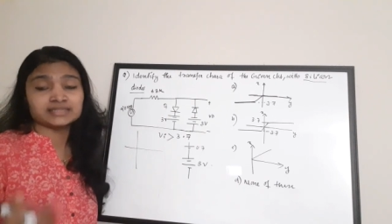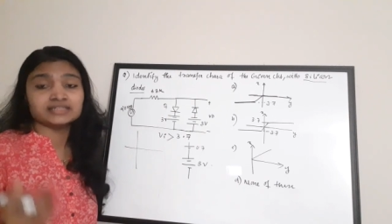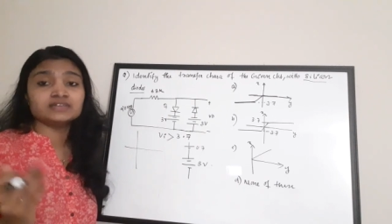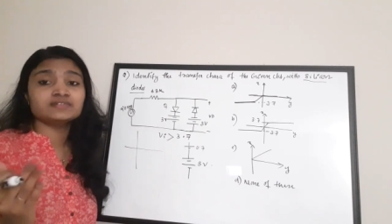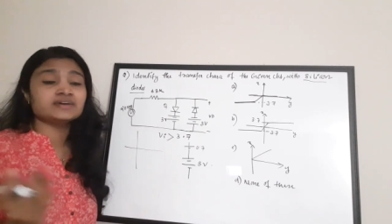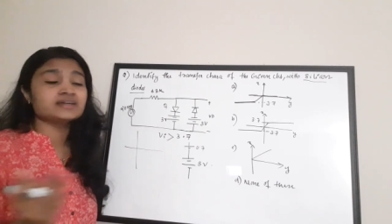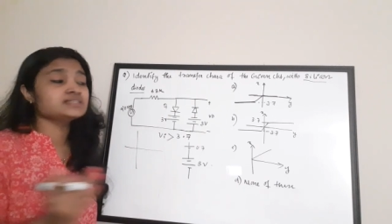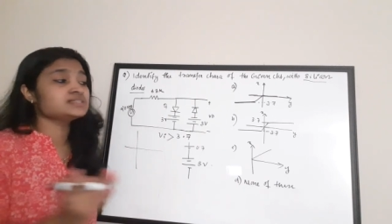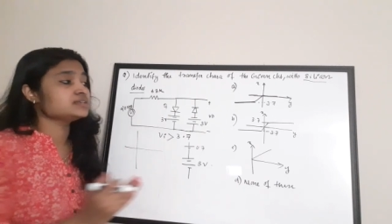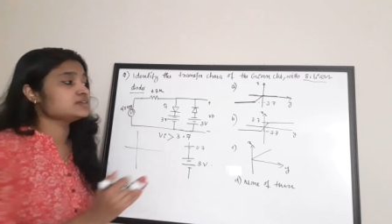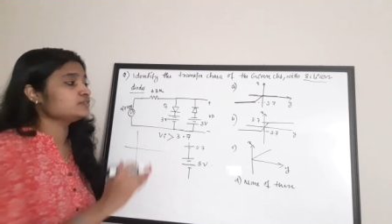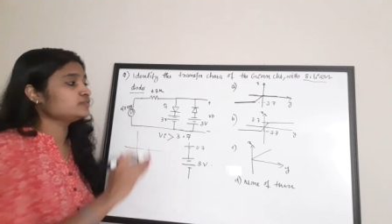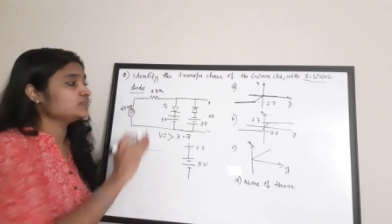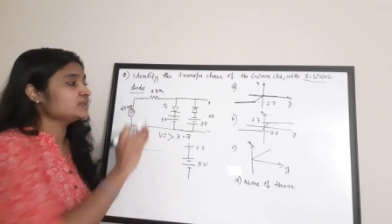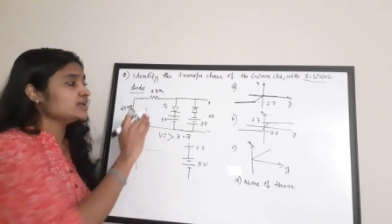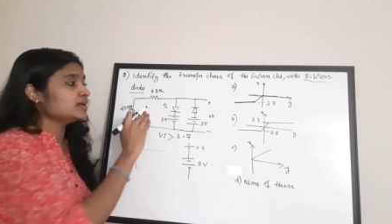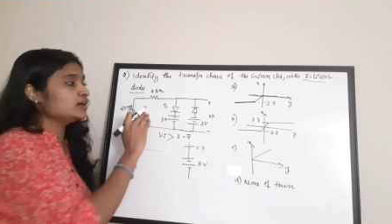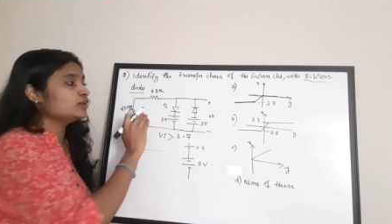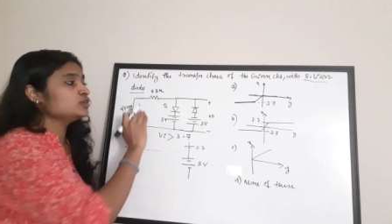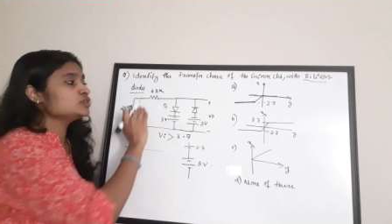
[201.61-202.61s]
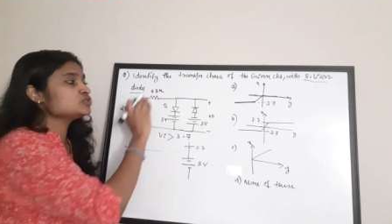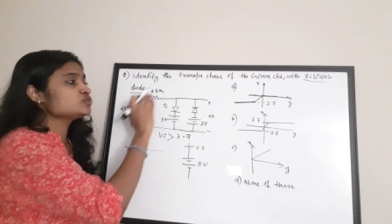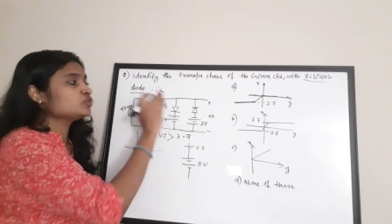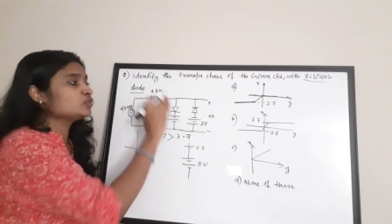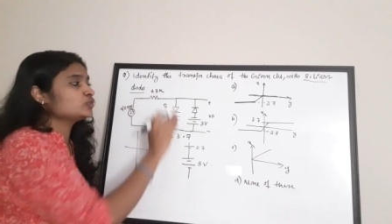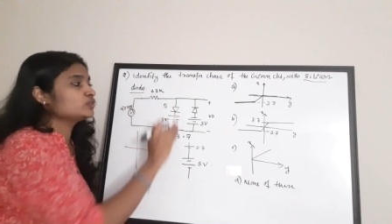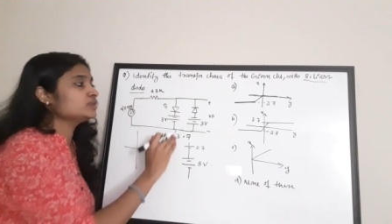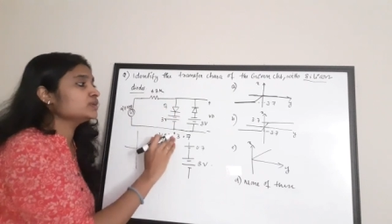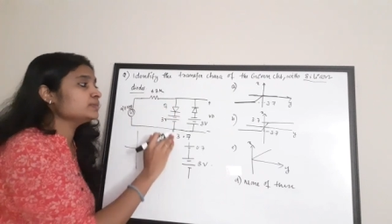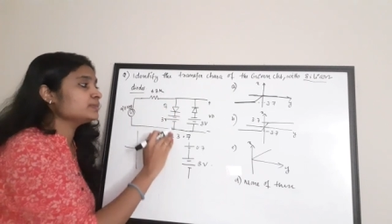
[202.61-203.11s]
Otherwise, if the diode is
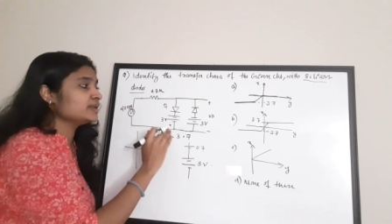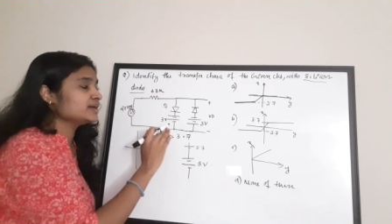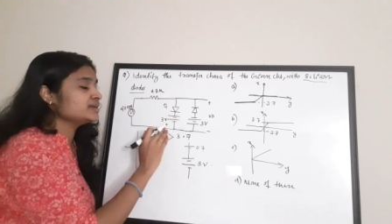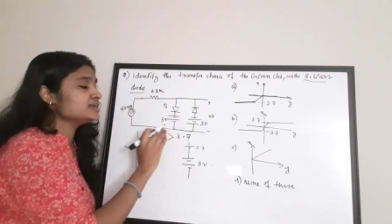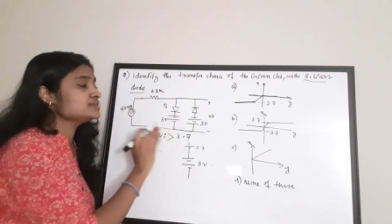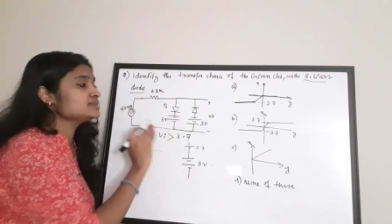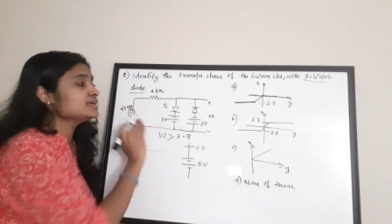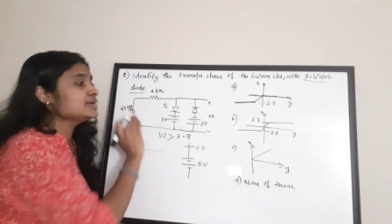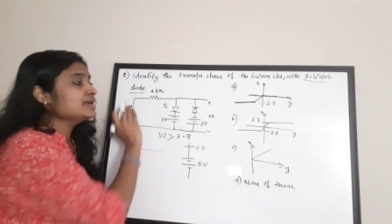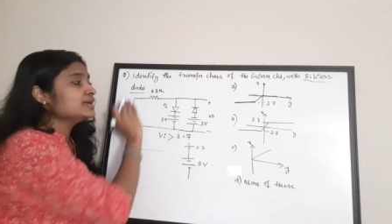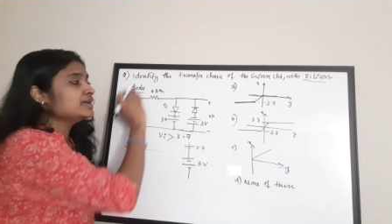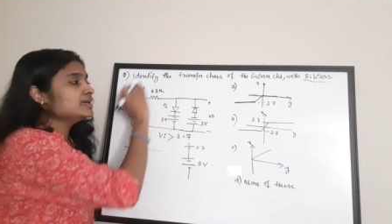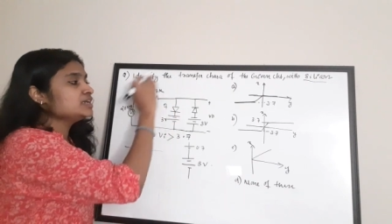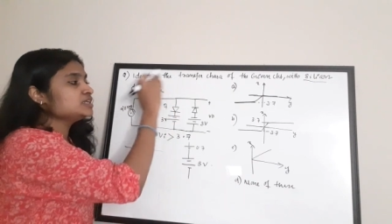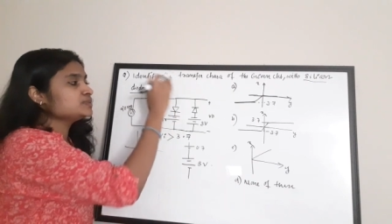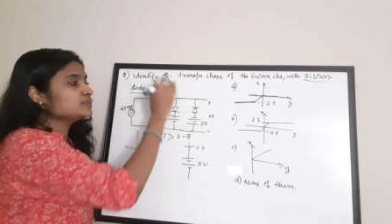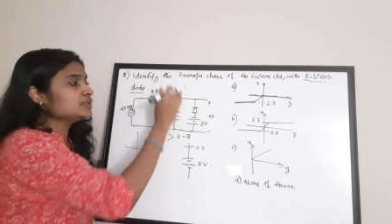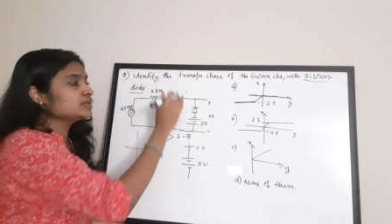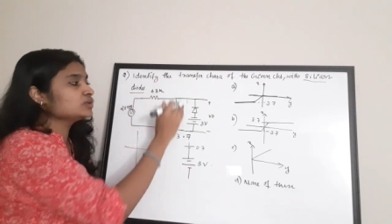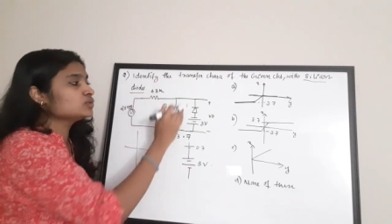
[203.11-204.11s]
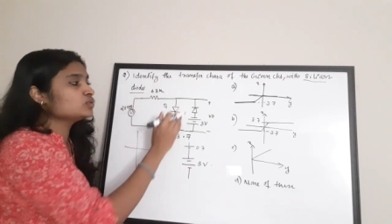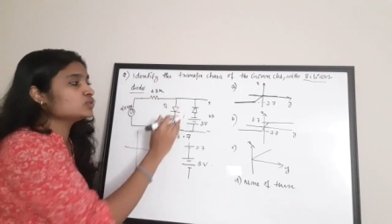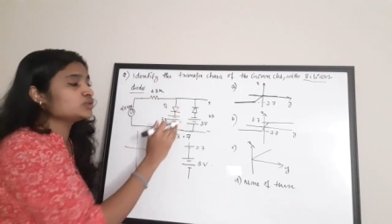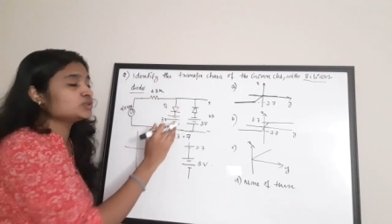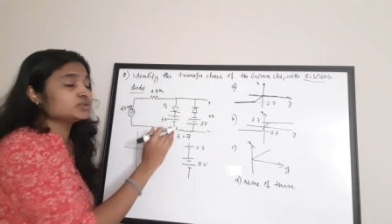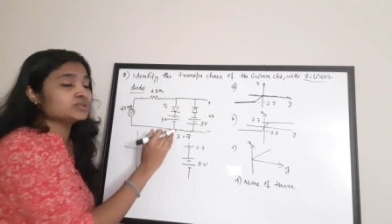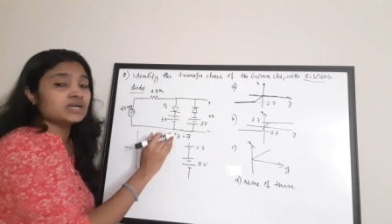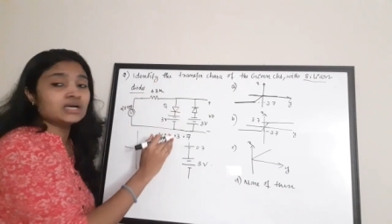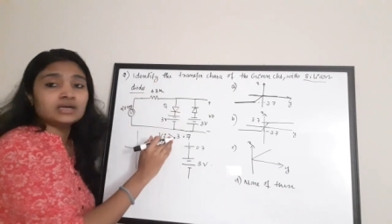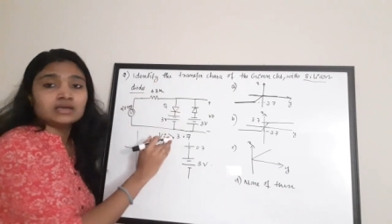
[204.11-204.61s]
forward bias, it will go
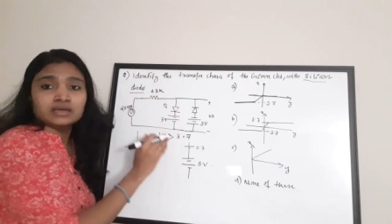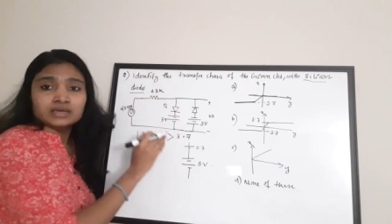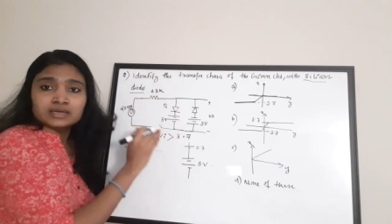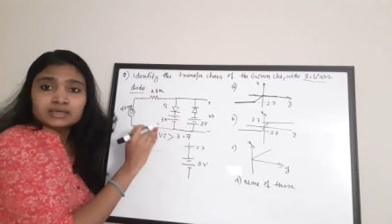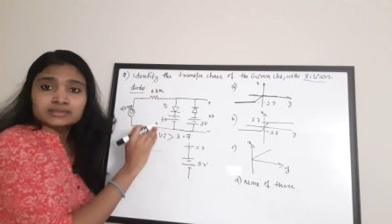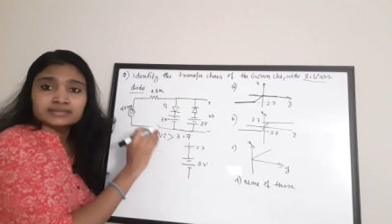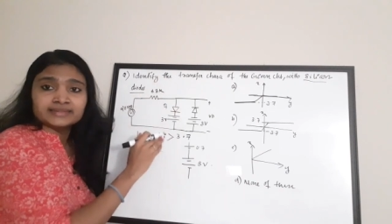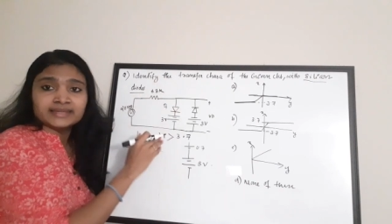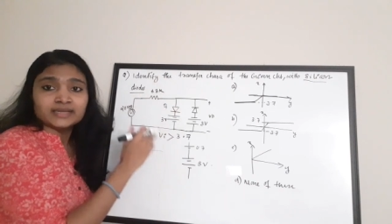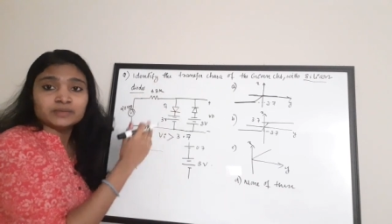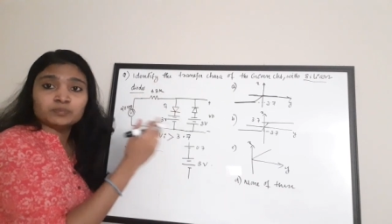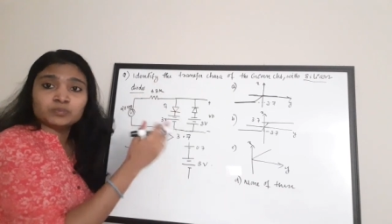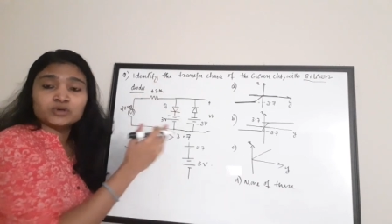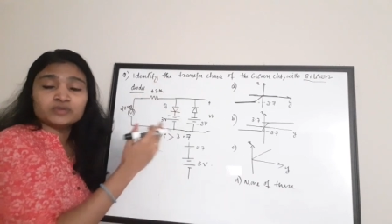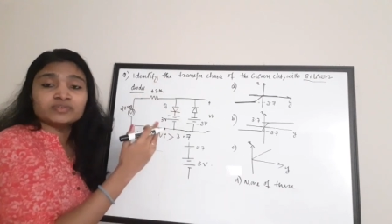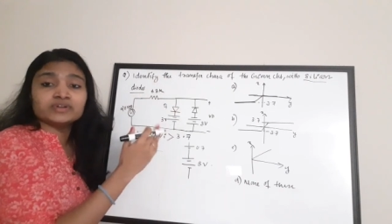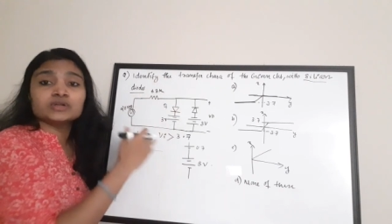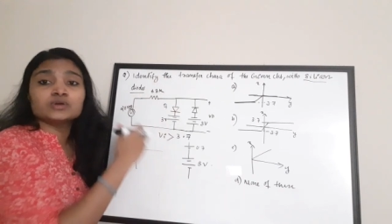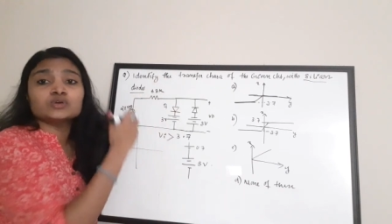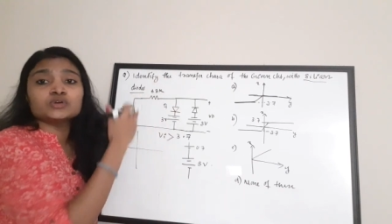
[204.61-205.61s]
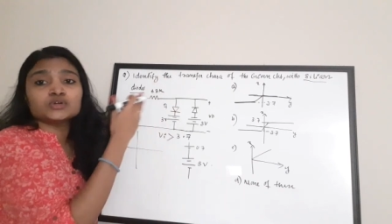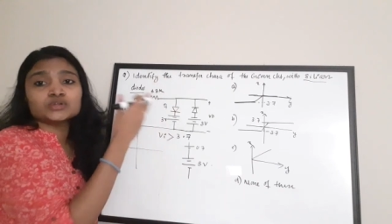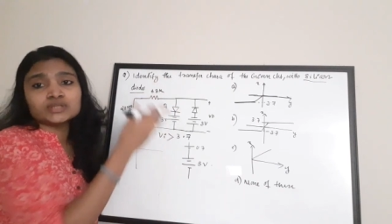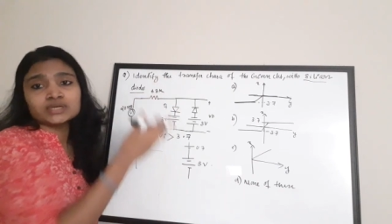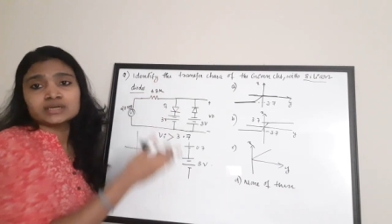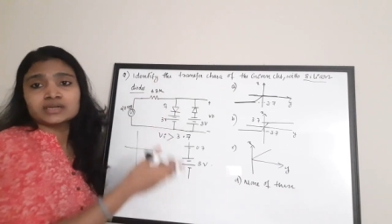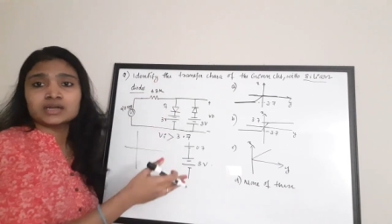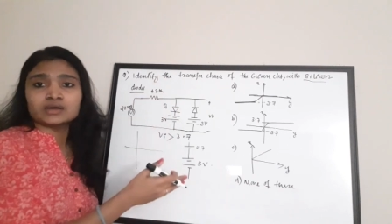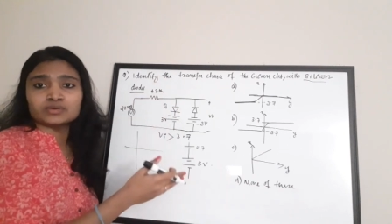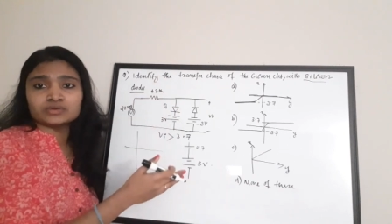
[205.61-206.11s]
to the, the input will go to
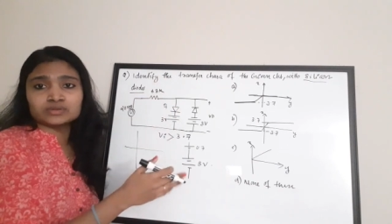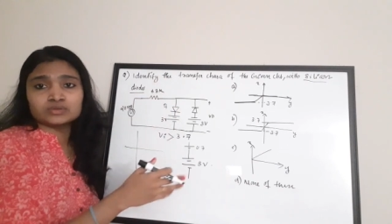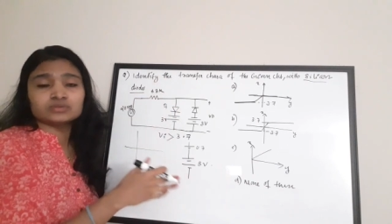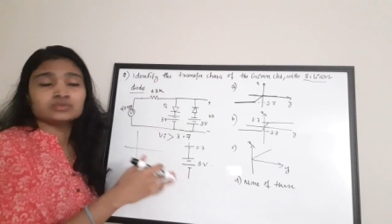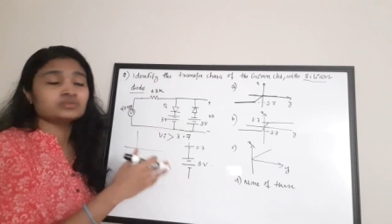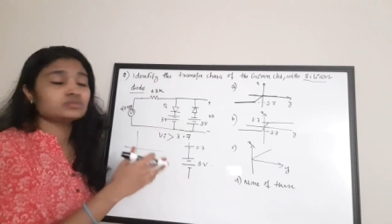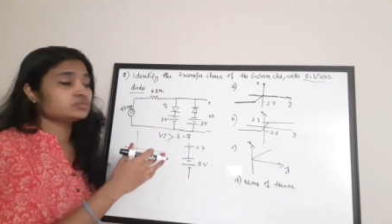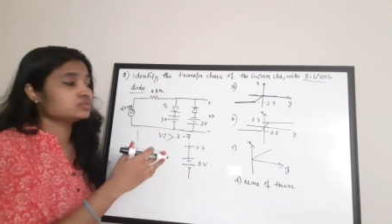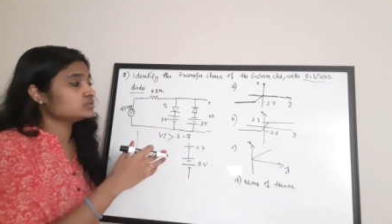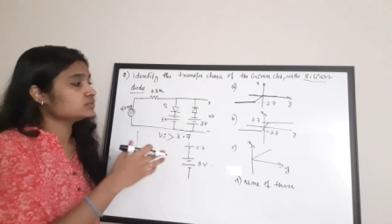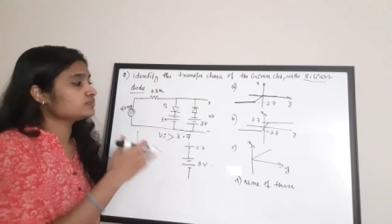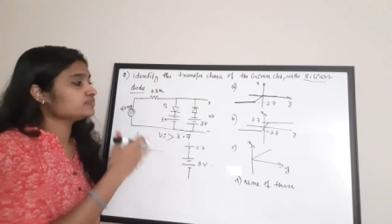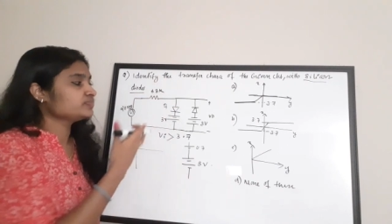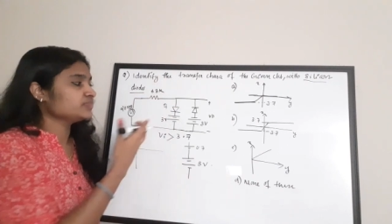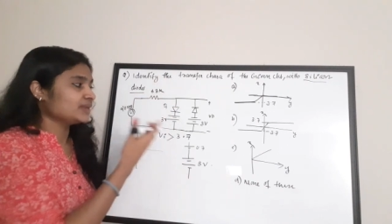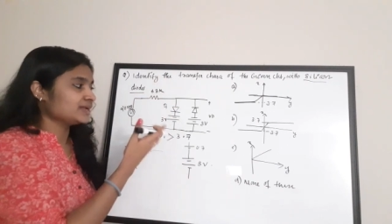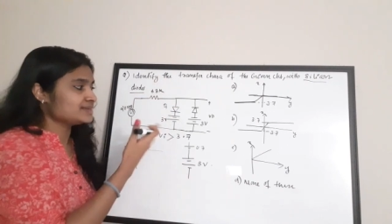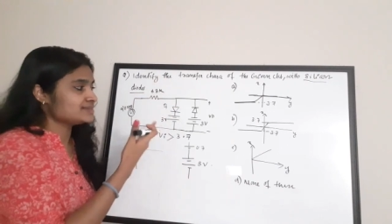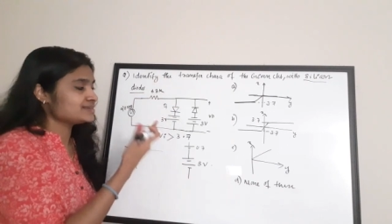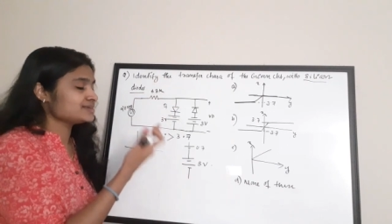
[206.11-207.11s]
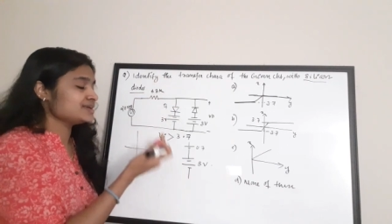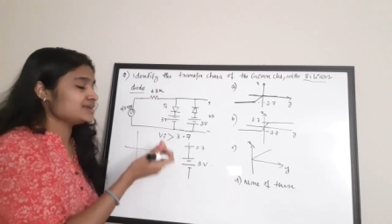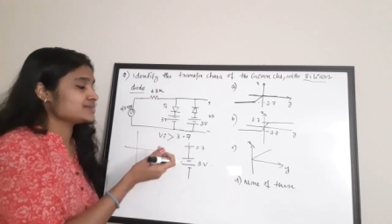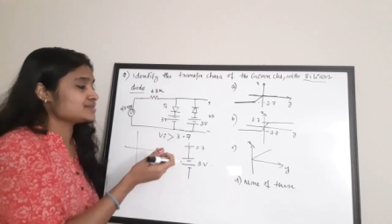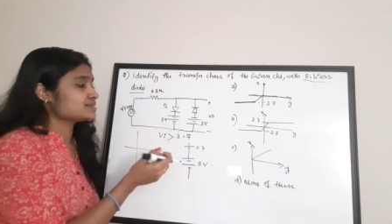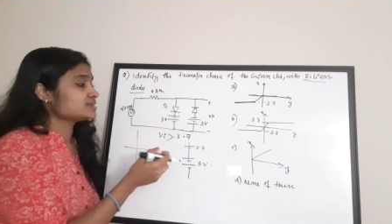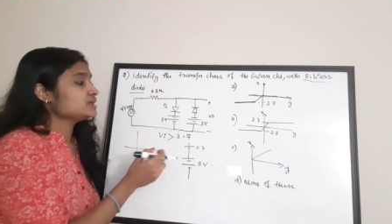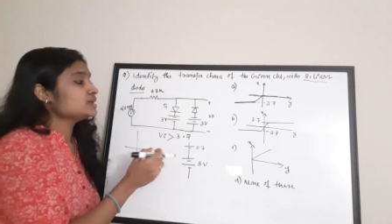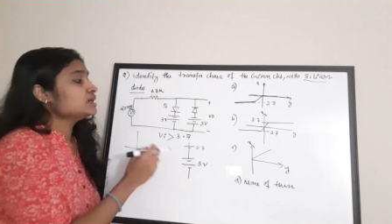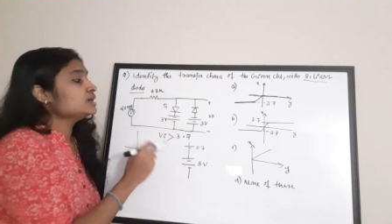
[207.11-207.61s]
the ground. Though that is the
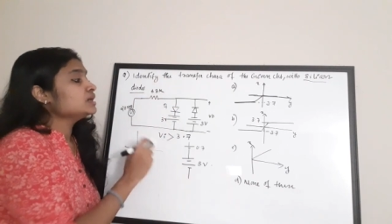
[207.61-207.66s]
case.